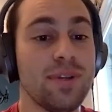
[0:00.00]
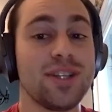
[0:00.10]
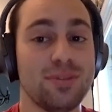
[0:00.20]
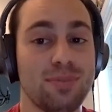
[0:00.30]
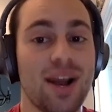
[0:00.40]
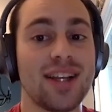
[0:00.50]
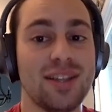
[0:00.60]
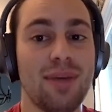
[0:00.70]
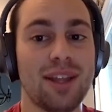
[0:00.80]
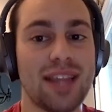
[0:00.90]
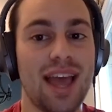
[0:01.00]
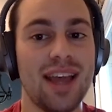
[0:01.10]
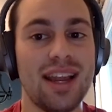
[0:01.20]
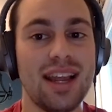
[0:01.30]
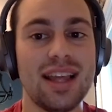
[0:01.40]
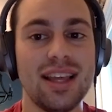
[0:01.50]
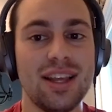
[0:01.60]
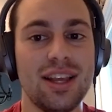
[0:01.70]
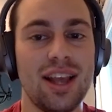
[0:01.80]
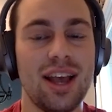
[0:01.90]
surprised about that
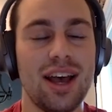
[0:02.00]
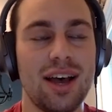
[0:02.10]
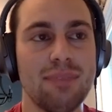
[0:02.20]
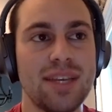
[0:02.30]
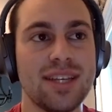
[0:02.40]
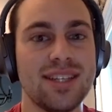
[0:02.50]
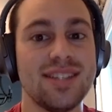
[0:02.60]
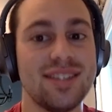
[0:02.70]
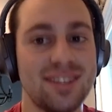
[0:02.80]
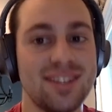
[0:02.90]
because,